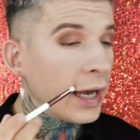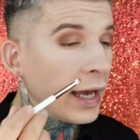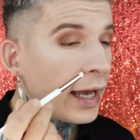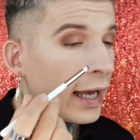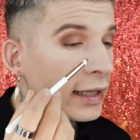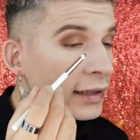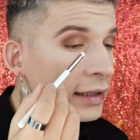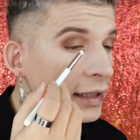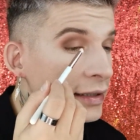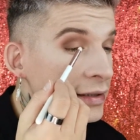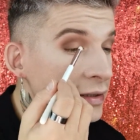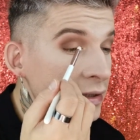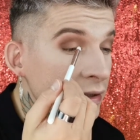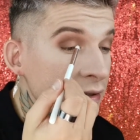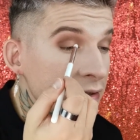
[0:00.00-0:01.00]
And
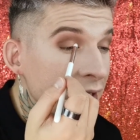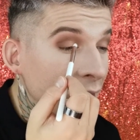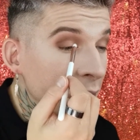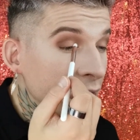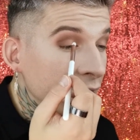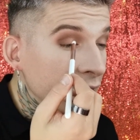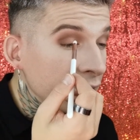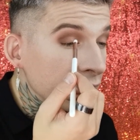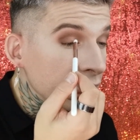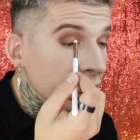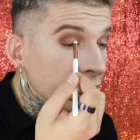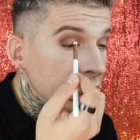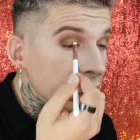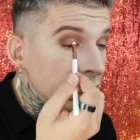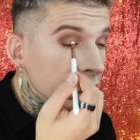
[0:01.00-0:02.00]
let's dab it
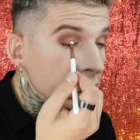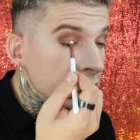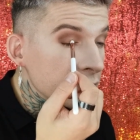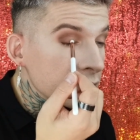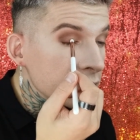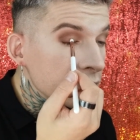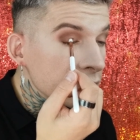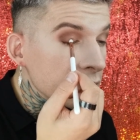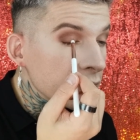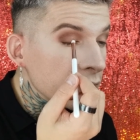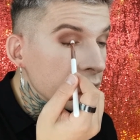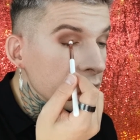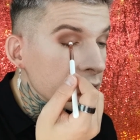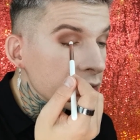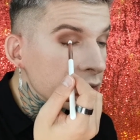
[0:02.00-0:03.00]

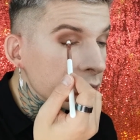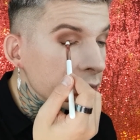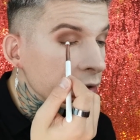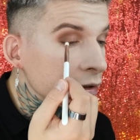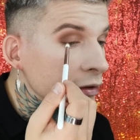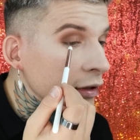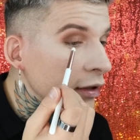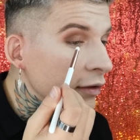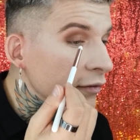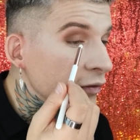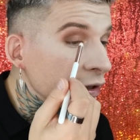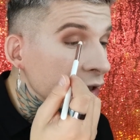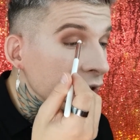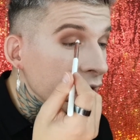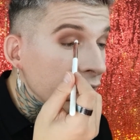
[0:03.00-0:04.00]
into the middle
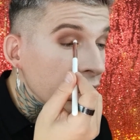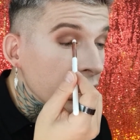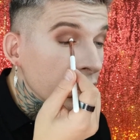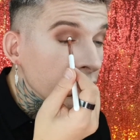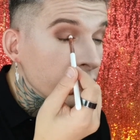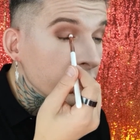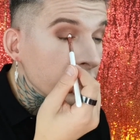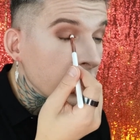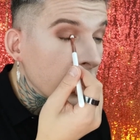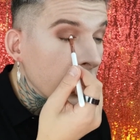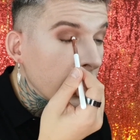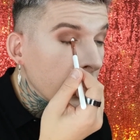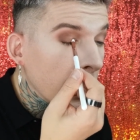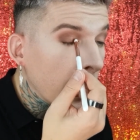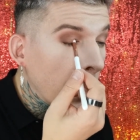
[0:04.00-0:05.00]
of the
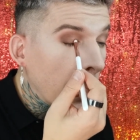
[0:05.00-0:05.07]
eye.